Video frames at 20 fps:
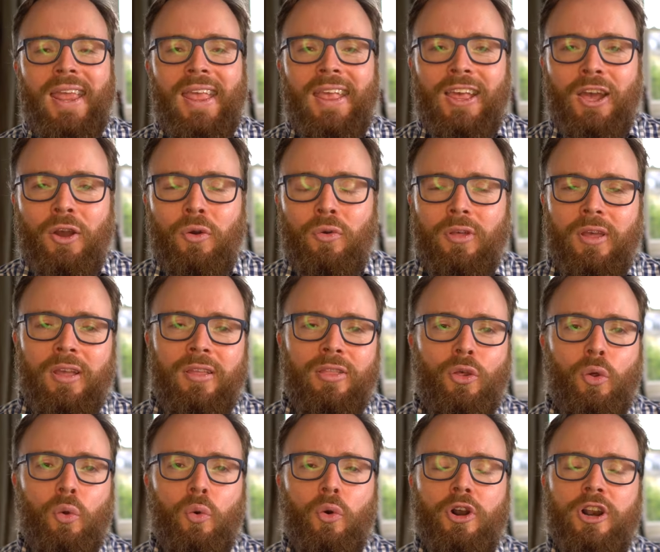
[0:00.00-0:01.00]
it goes
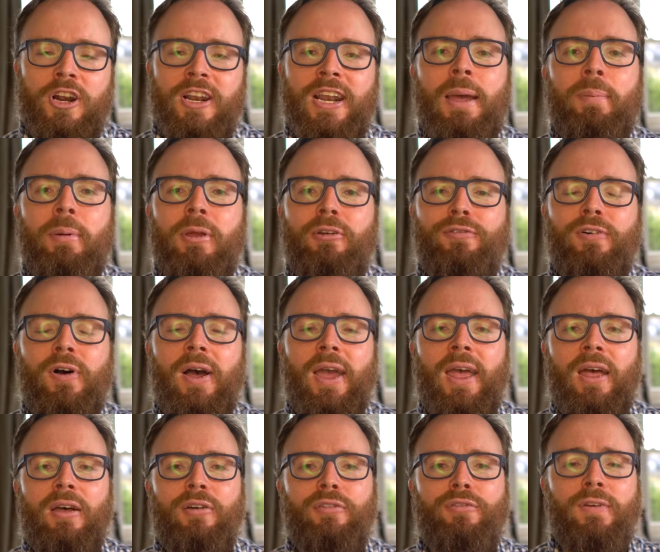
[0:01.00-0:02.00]
into rapid
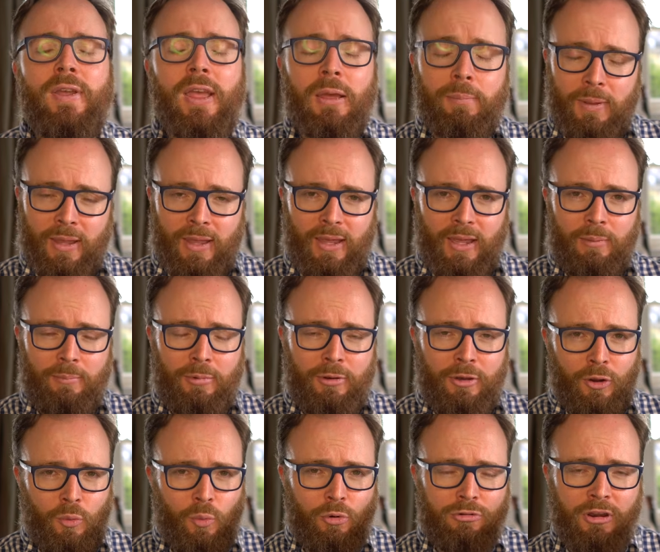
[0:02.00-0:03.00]
fire finger picking, but
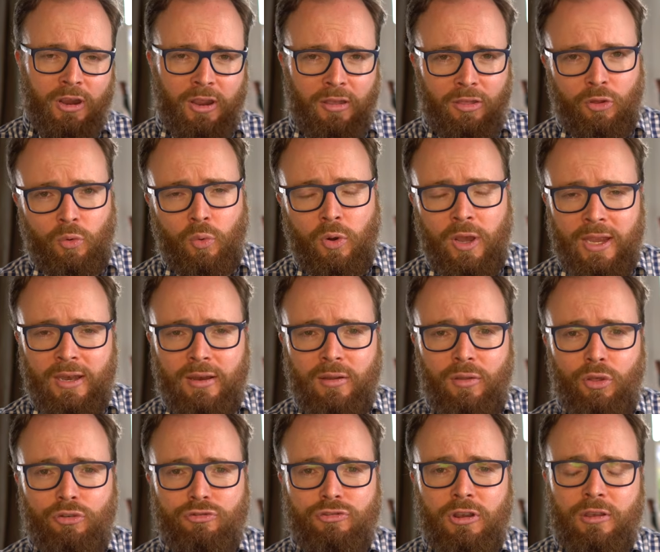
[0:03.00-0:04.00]
don't worry, it's quite
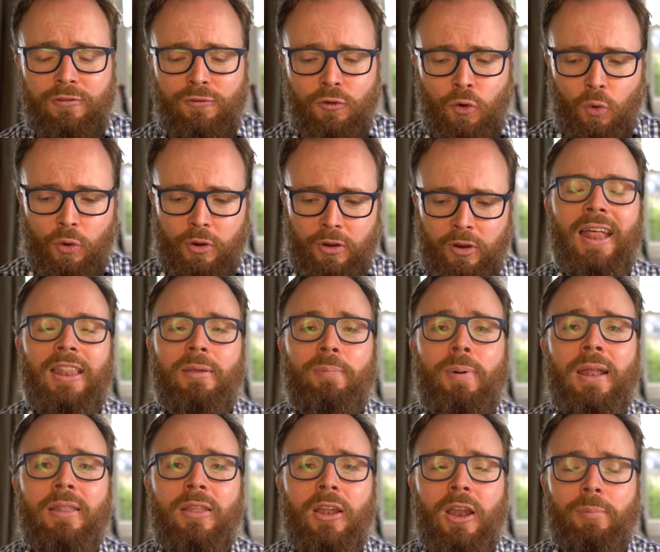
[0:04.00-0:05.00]
straightforward. And the
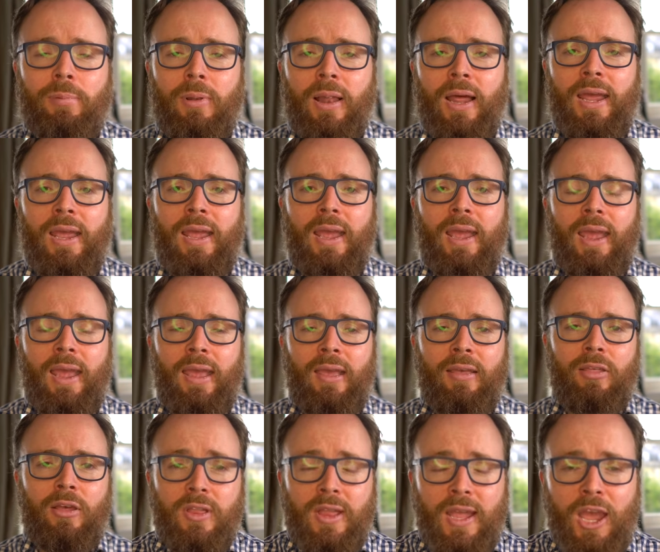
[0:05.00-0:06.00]
pattern that I play
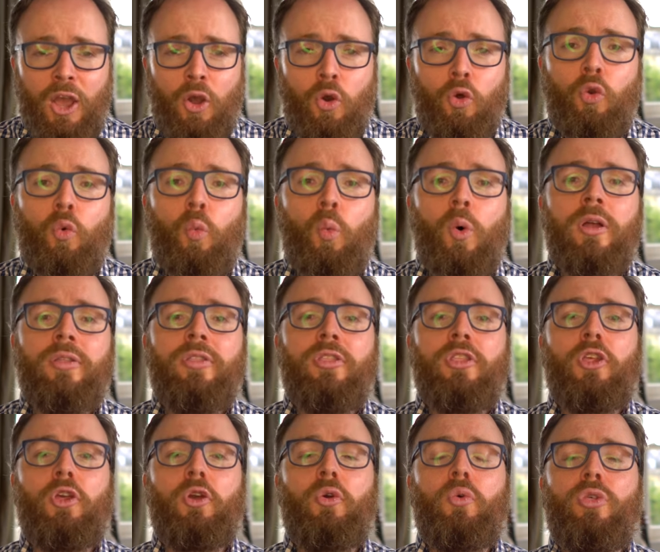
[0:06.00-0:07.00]
is down
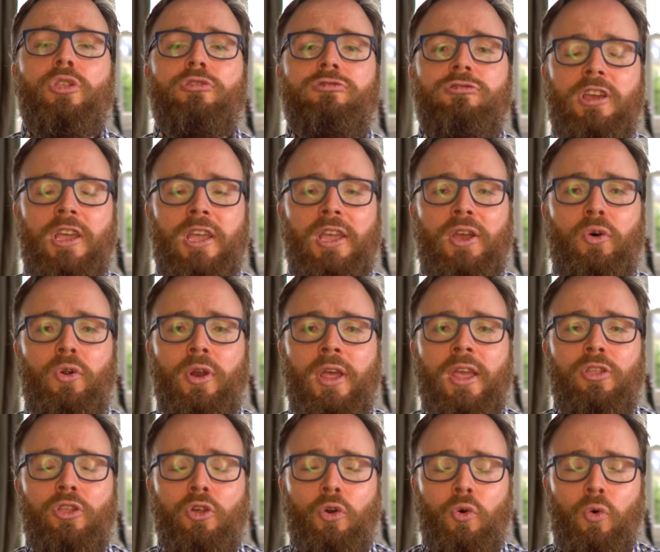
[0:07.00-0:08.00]
1, 2, 3 on
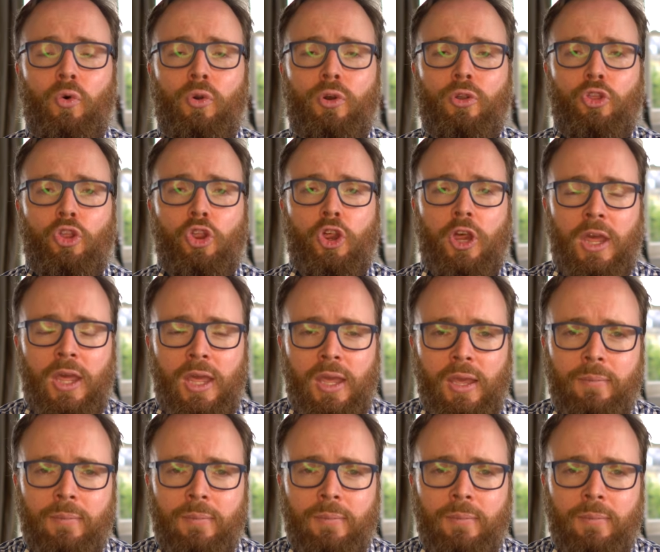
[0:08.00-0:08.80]
each chord. G,